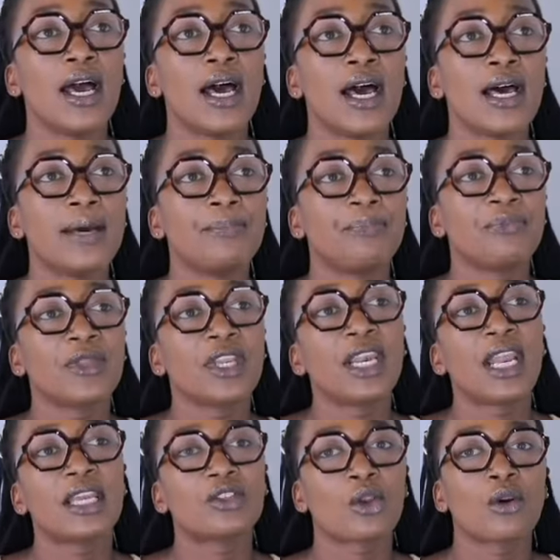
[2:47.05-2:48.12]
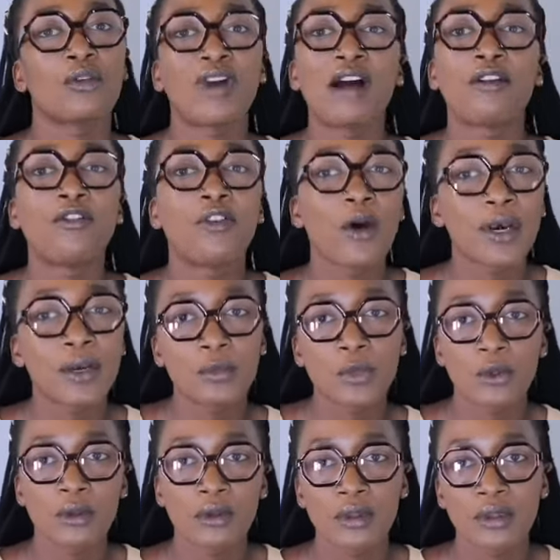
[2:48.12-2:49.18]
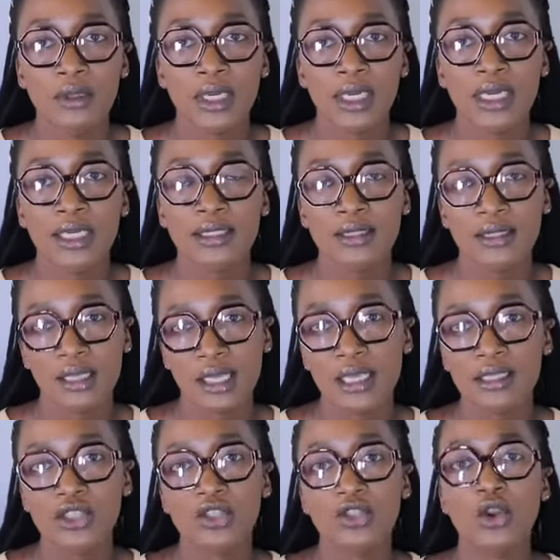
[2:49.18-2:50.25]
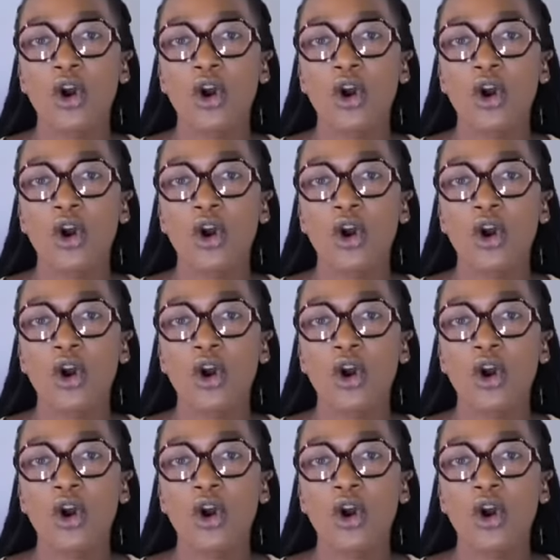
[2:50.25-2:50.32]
like sort of affordable things?